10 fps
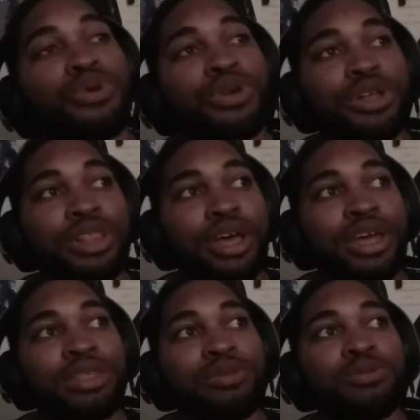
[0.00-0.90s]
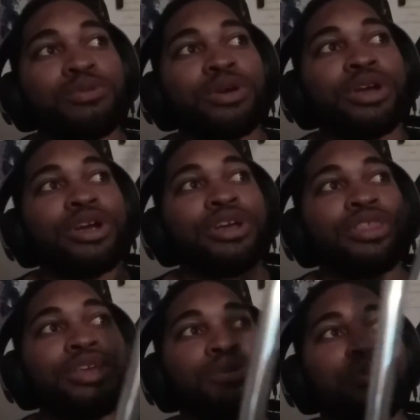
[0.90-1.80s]
Sword Online
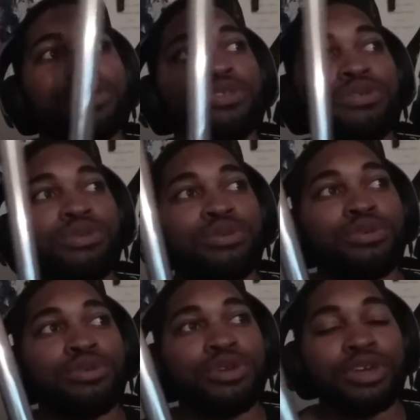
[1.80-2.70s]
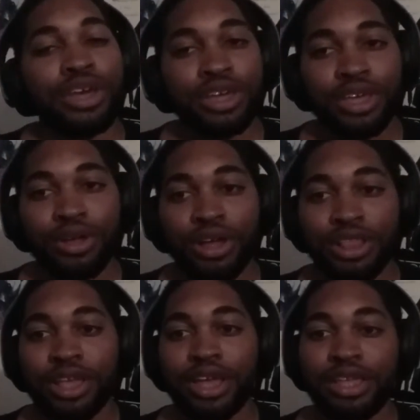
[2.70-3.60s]
where they went to Gun Gale
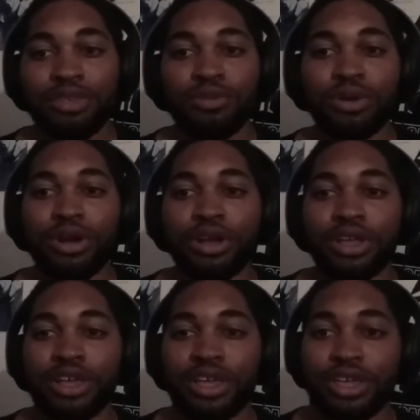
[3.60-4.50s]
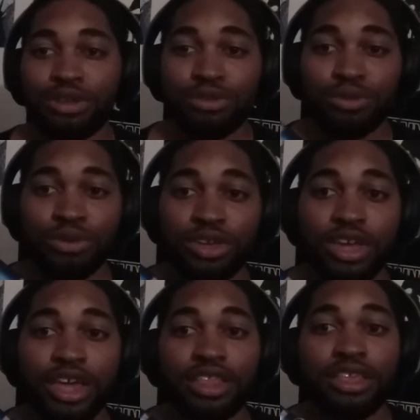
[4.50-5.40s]
Online where uh, Kirito
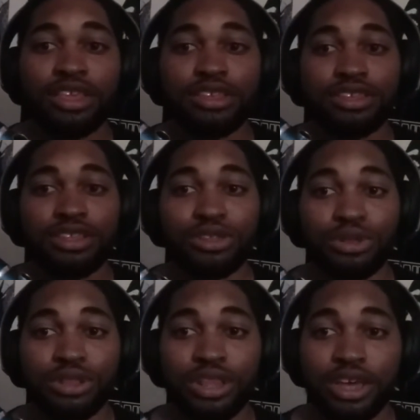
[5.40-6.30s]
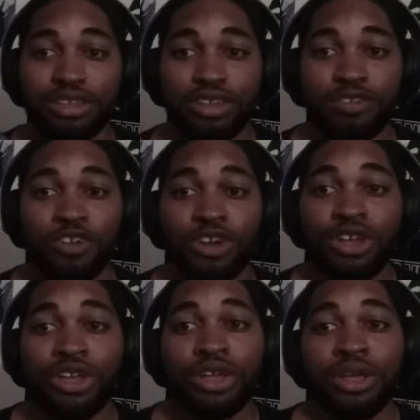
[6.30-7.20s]
got his little lightsaber.
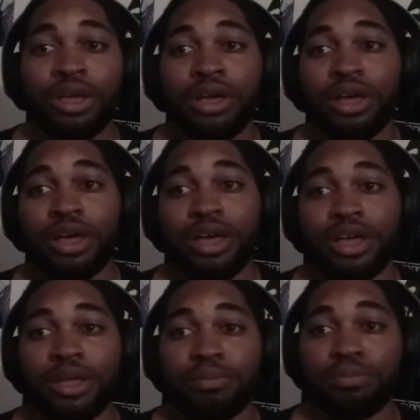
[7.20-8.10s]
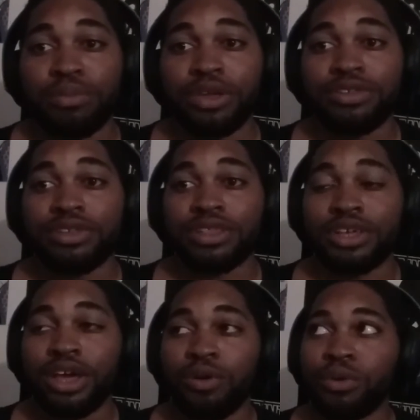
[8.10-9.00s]
Uh,
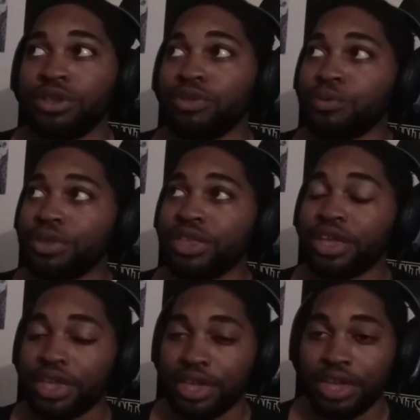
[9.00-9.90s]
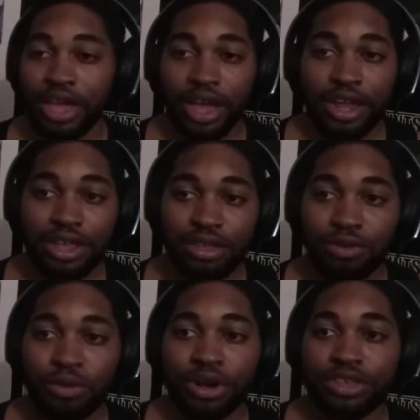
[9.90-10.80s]
basically, I wanted the one that he had it
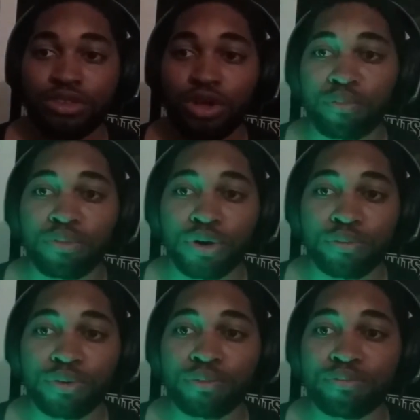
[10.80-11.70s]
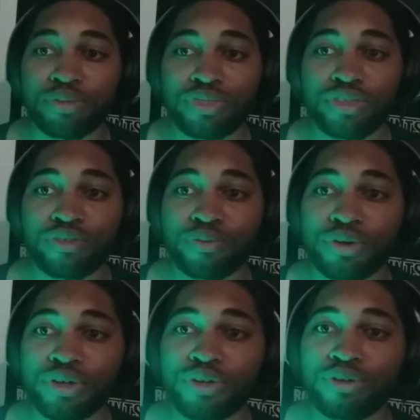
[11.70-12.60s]
where it's all purple, but this
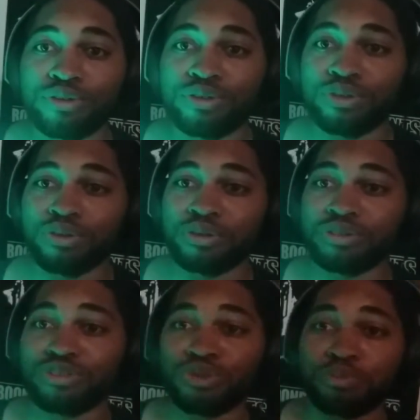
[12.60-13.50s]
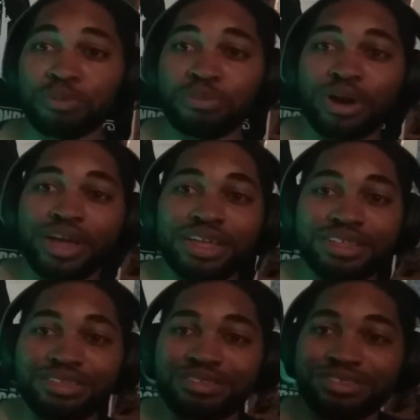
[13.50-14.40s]
one goes super bright.
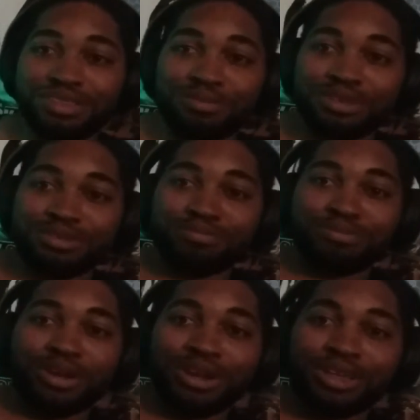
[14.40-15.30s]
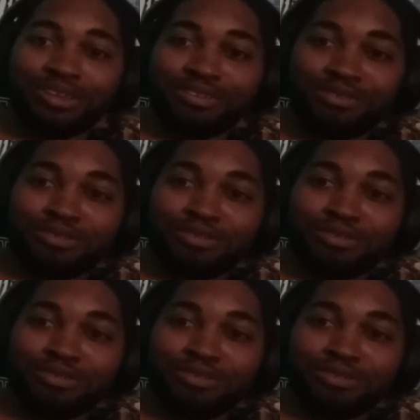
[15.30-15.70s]
Let me just try to